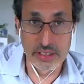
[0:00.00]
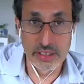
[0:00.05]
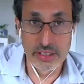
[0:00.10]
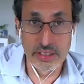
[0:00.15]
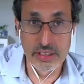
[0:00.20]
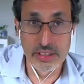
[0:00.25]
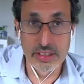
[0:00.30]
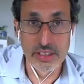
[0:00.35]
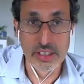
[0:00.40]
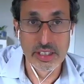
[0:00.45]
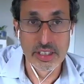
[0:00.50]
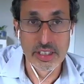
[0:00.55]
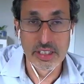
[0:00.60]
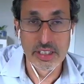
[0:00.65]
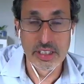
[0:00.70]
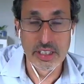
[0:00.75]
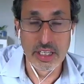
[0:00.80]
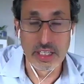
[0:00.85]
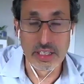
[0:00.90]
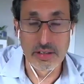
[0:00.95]
and
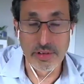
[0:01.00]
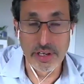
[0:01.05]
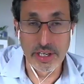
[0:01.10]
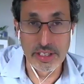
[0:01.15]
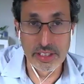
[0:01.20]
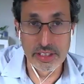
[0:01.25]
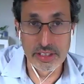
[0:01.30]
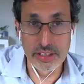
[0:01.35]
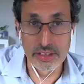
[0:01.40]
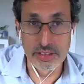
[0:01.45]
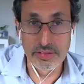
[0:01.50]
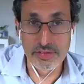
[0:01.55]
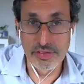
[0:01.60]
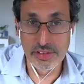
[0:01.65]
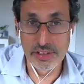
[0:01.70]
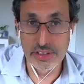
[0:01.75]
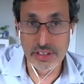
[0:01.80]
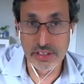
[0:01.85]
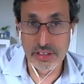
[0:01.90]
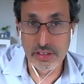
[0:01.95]
and writing the
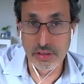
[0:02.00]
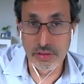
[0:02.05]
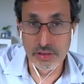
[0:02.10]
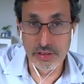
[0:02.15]
efficient code,